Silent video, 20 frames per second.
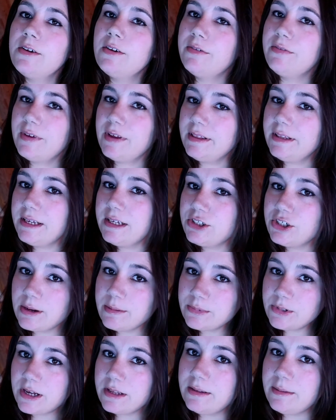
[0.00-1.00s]
Finley
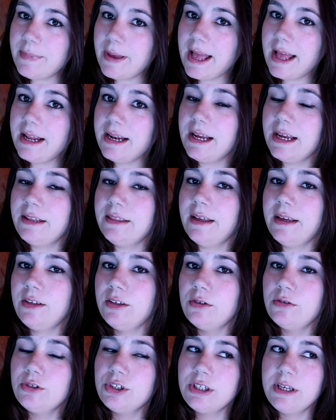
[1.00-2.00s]
jumped on the bed, and like
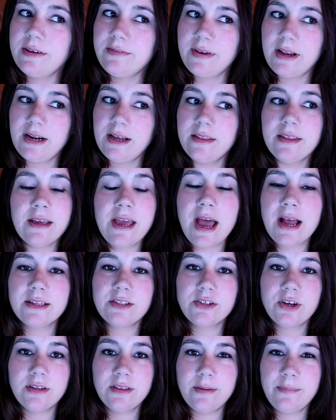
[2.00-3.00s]
usually if any of the
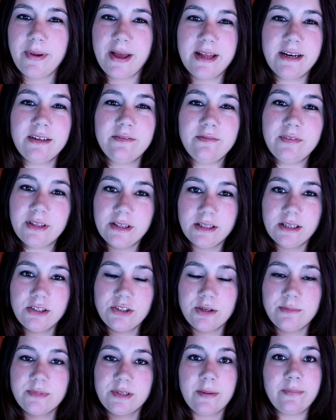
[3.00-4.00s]
cats are on the bed and Finley
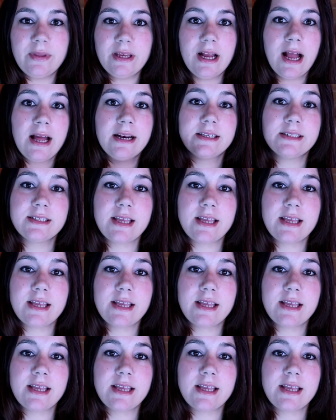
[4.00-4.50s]
jumps up, they kind of